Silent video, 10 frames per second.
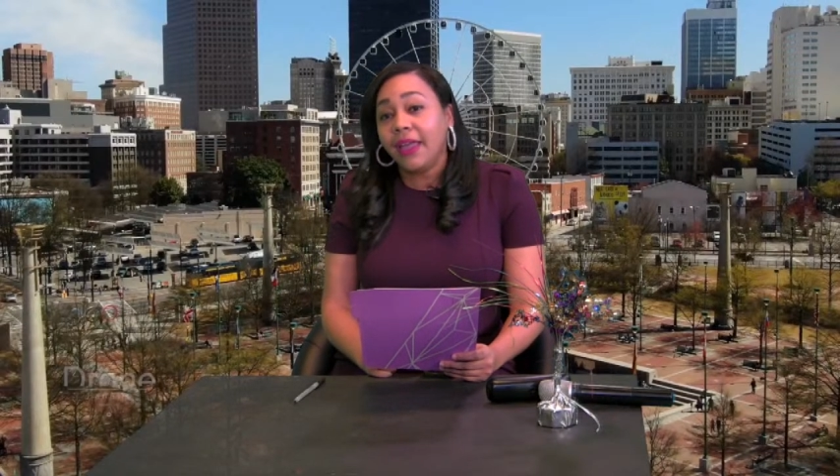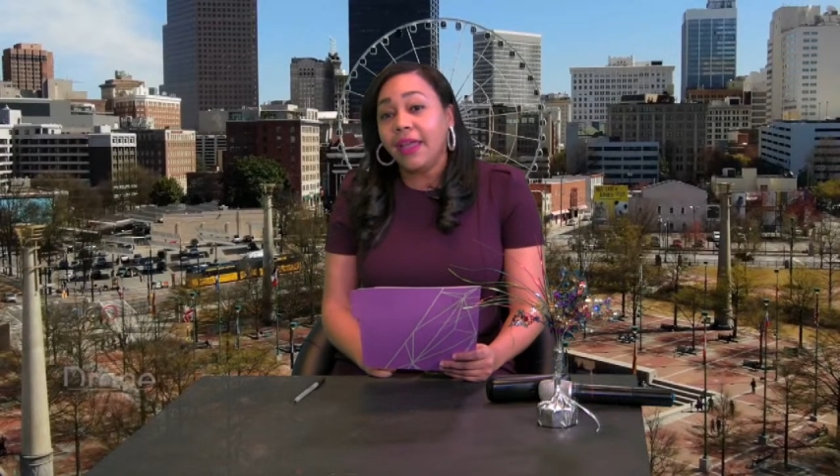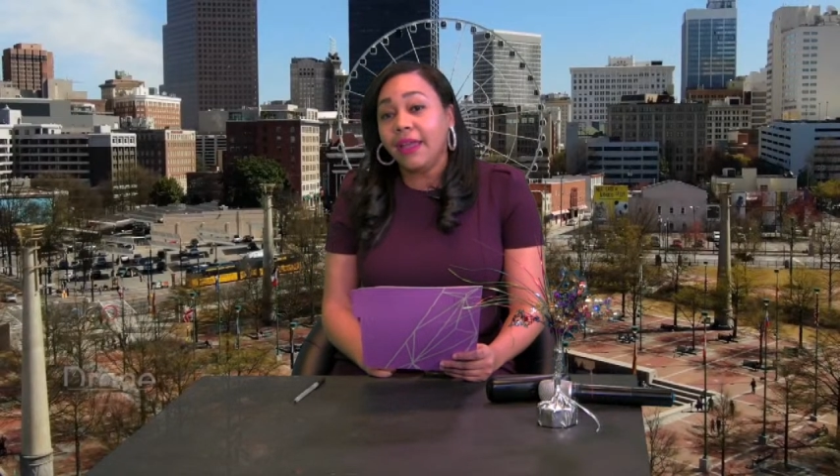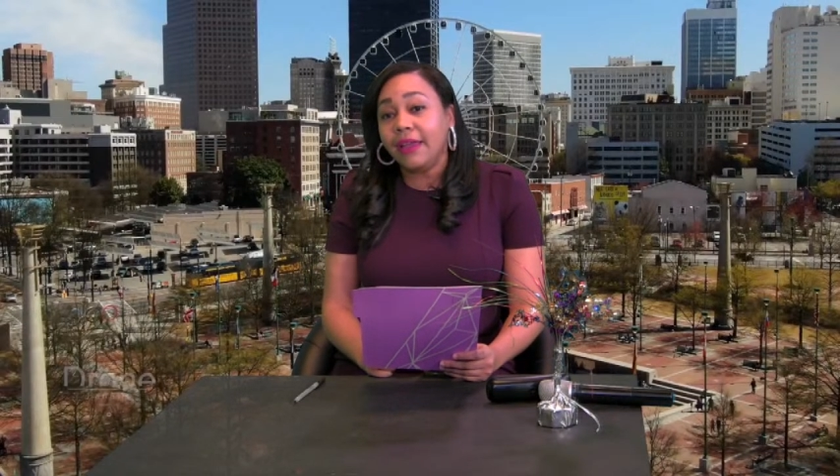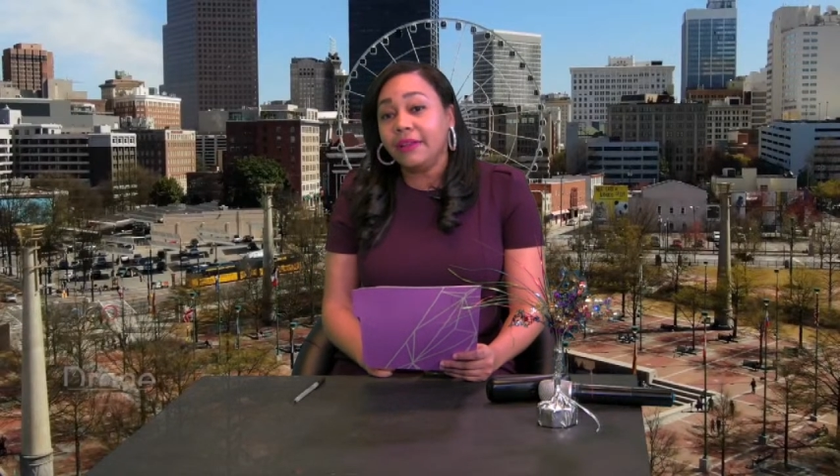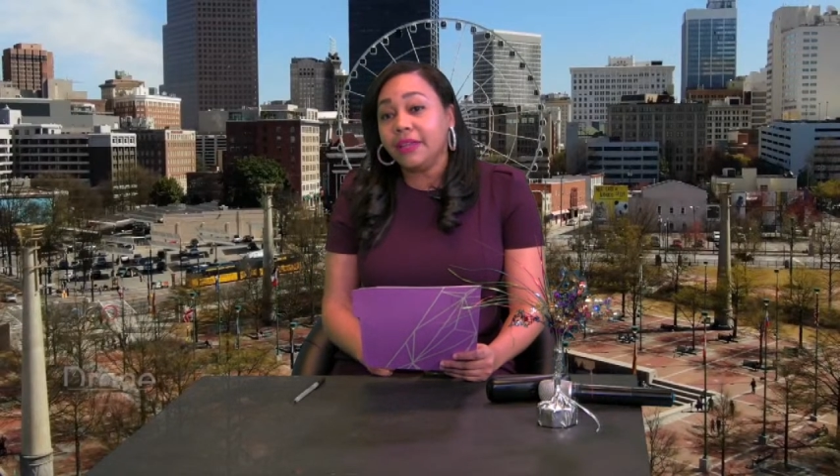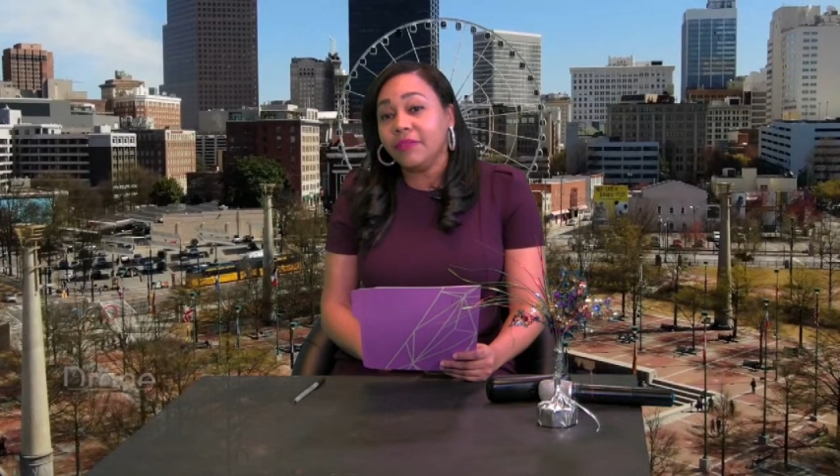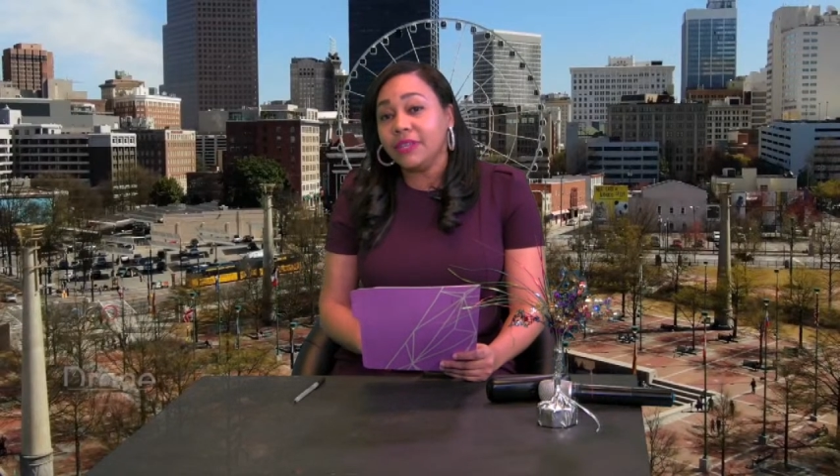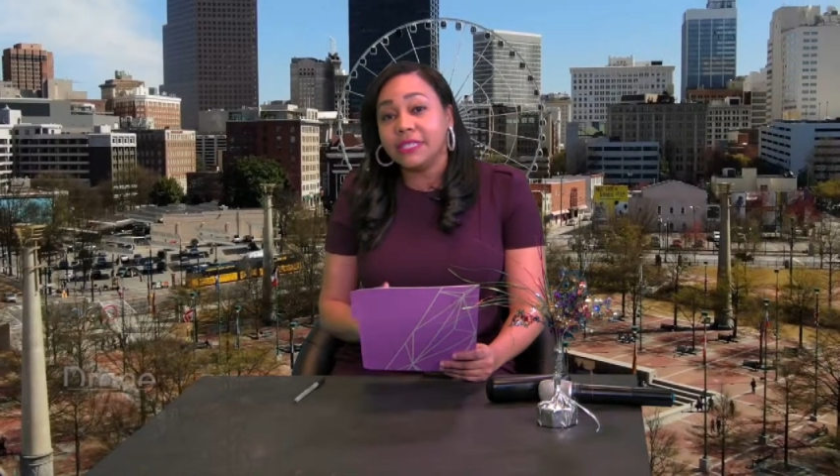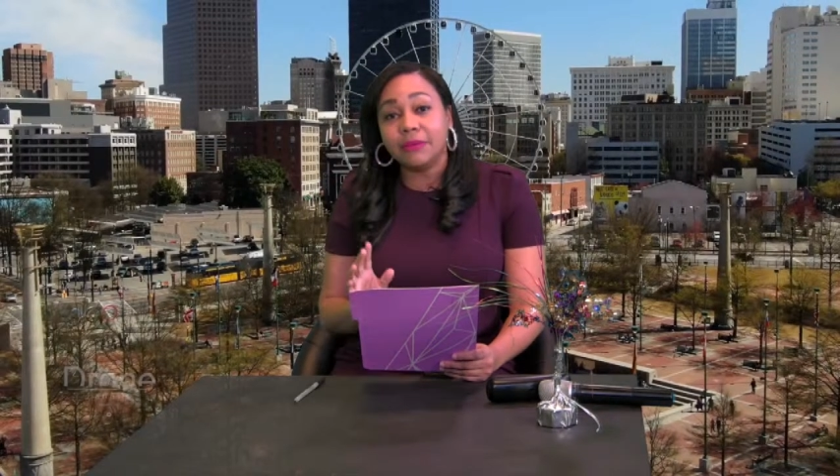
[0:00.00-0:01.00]
and
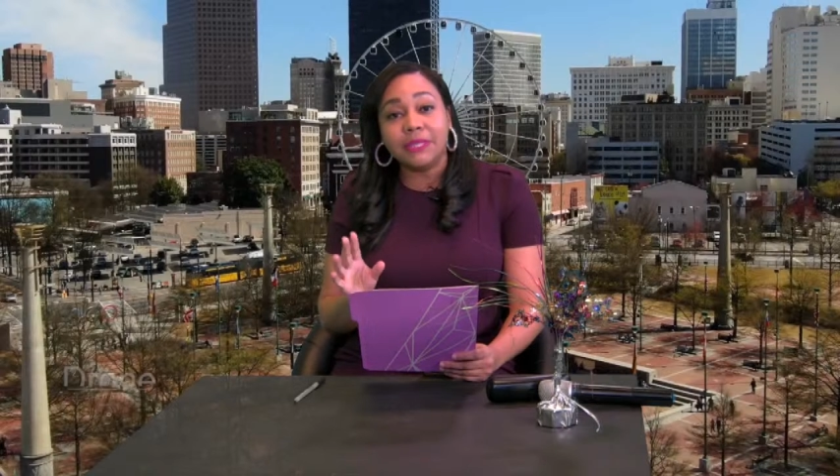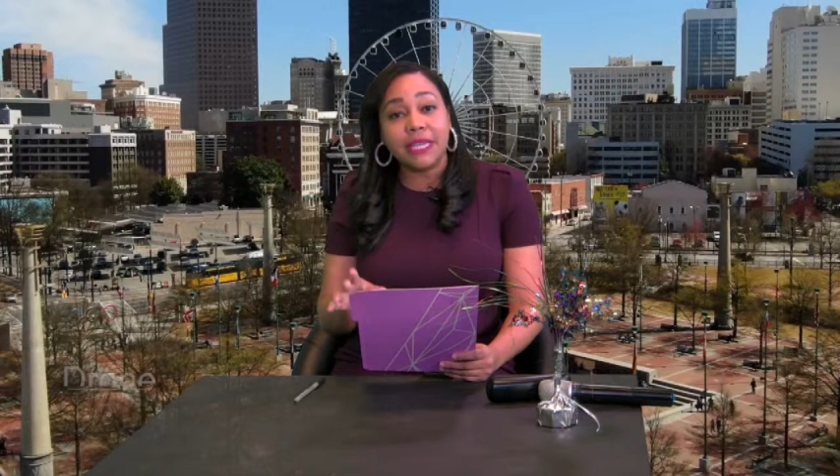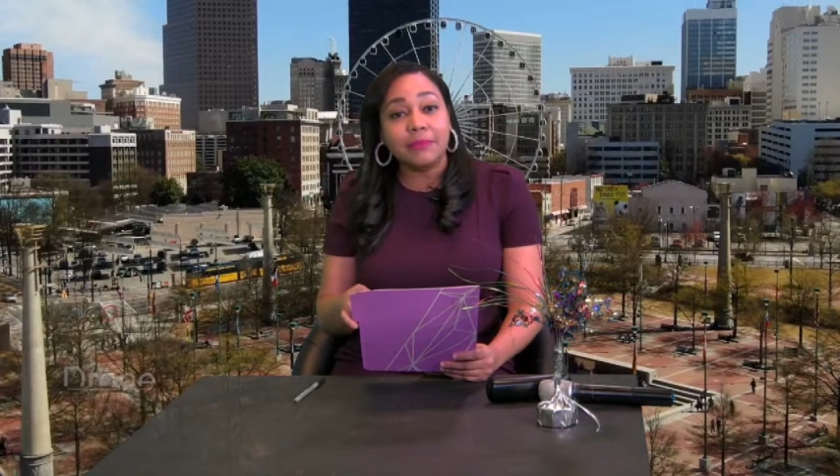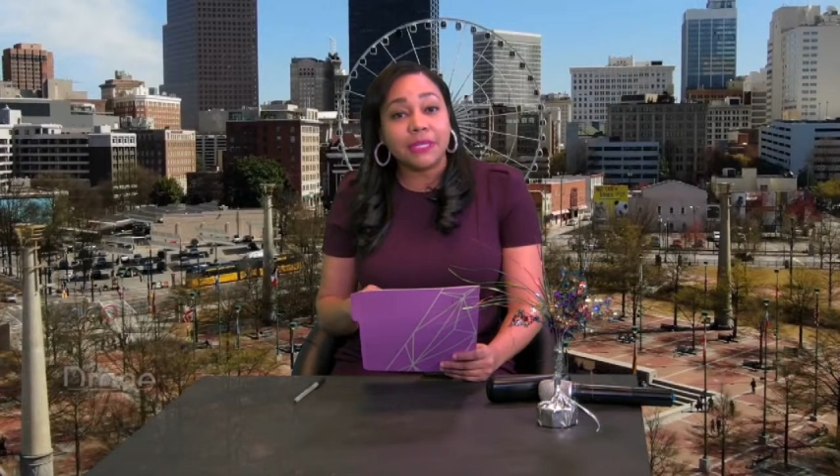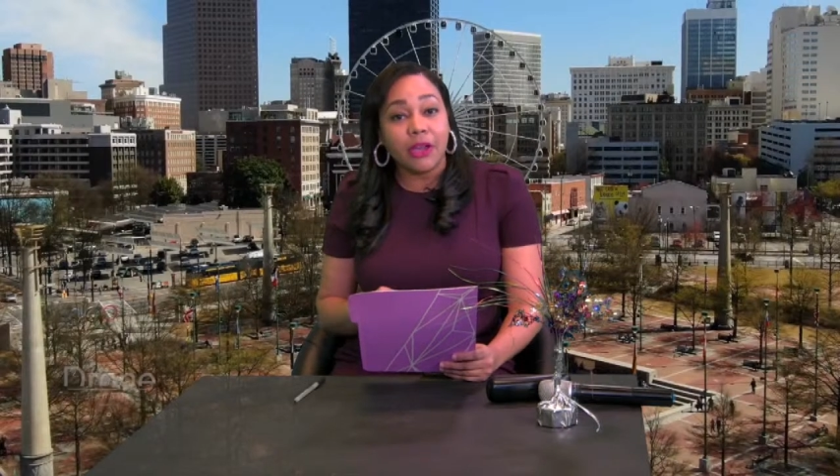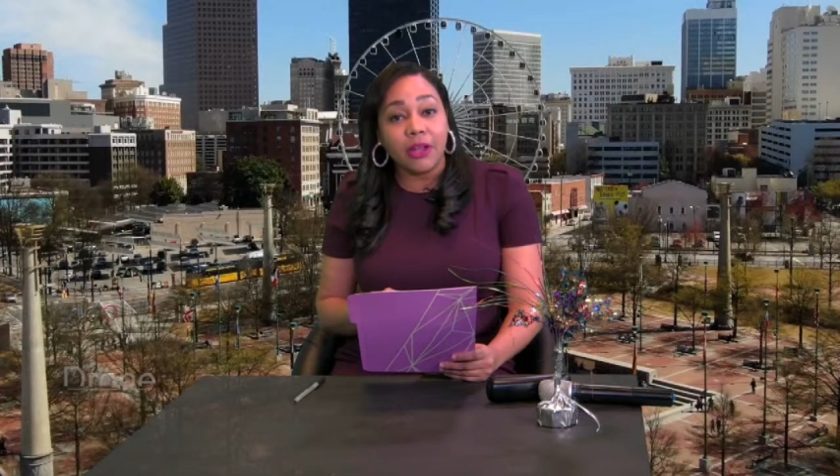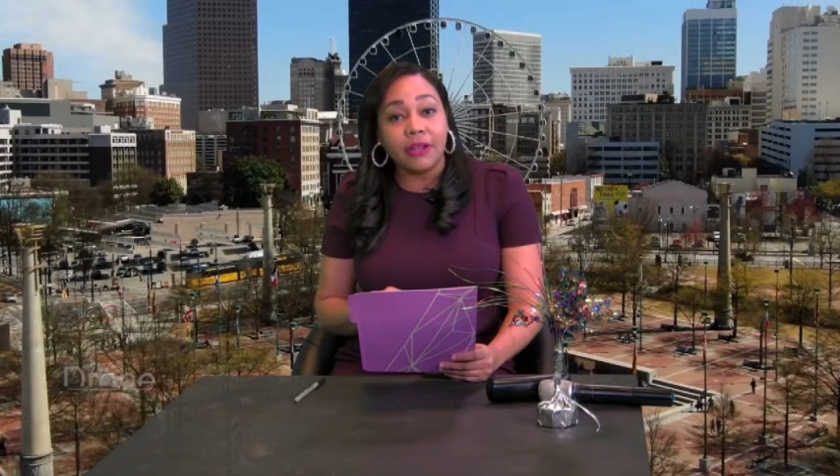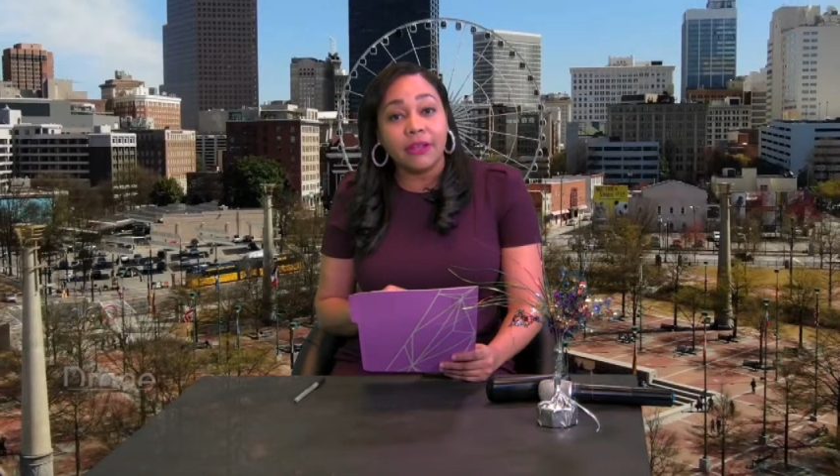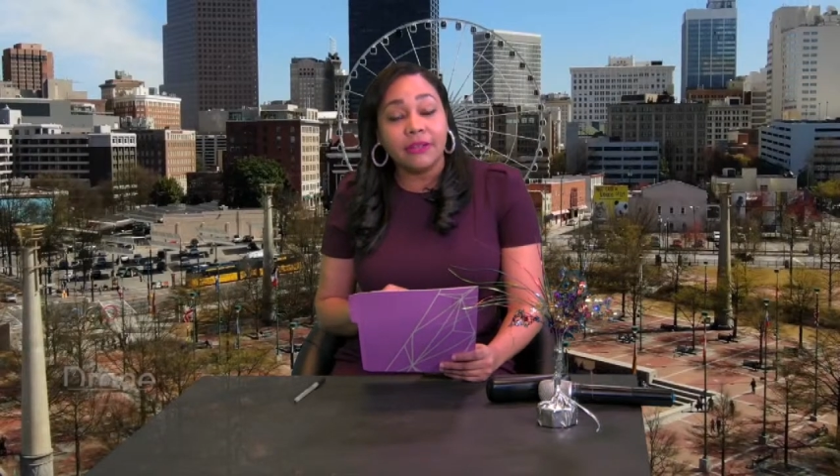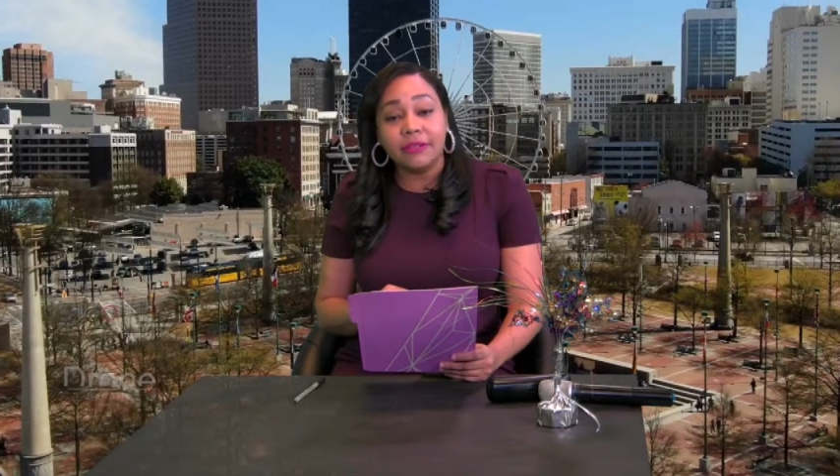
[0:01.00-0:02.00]
give us some tips
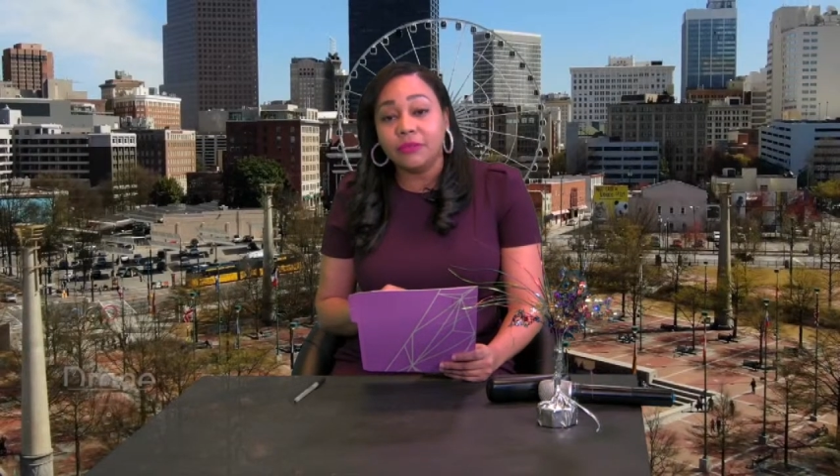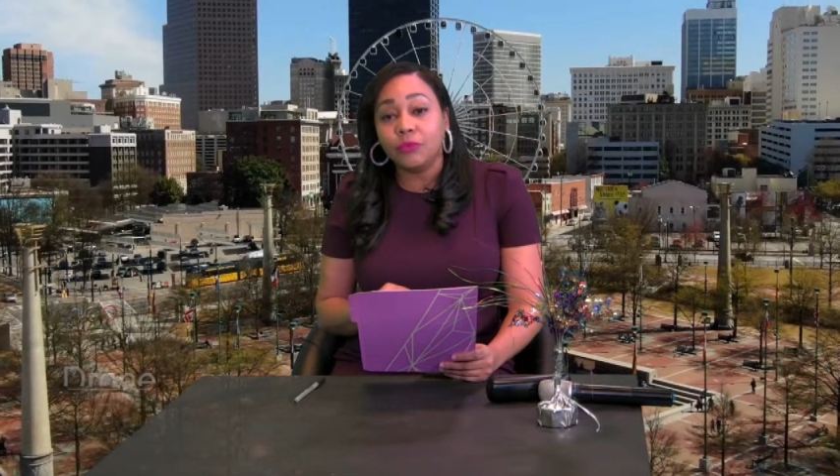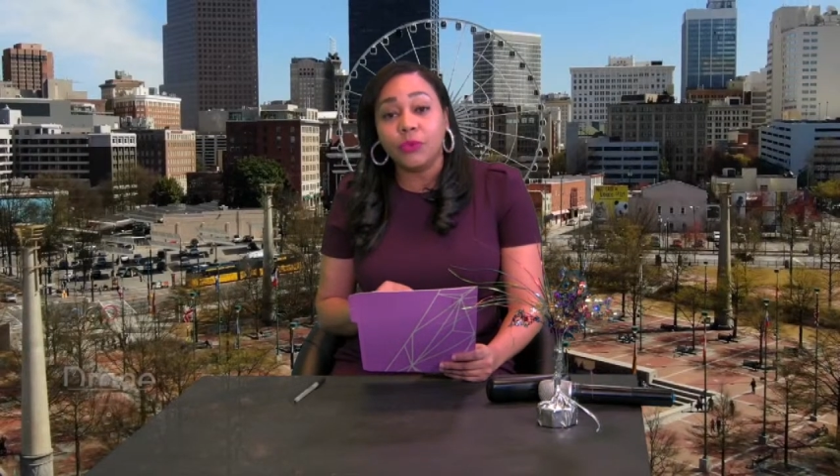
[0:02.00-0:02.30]
on